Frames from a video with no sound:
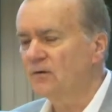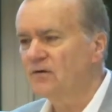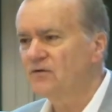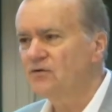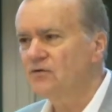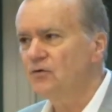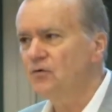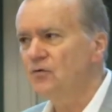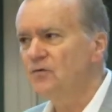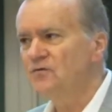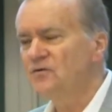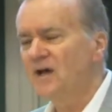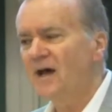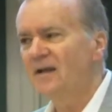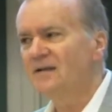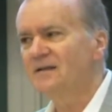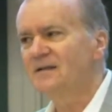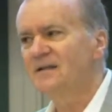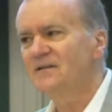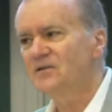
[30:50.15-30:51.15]
The students
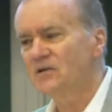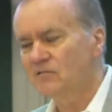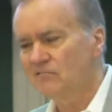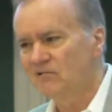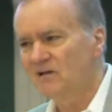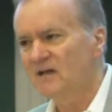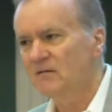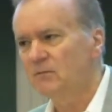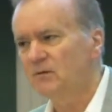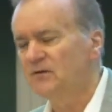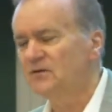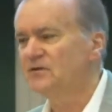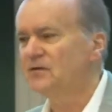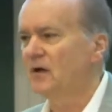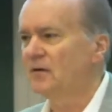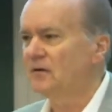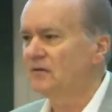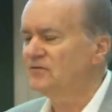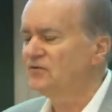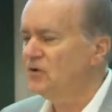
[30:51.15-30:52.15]
aren't disagreeing with each
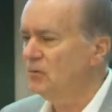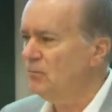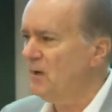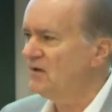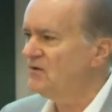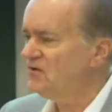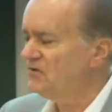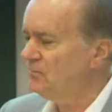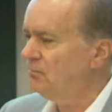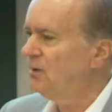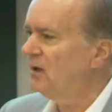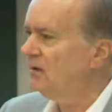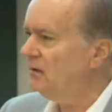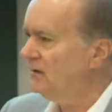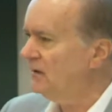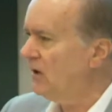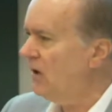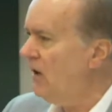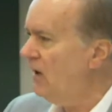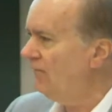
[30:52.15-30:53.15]
other so much as
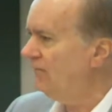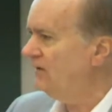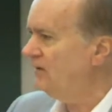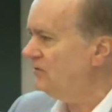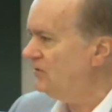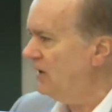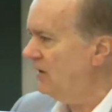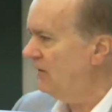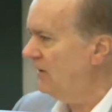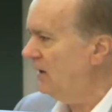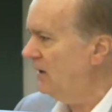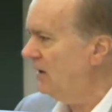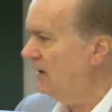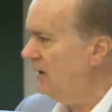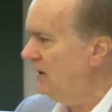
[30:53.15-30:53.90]
building off each other.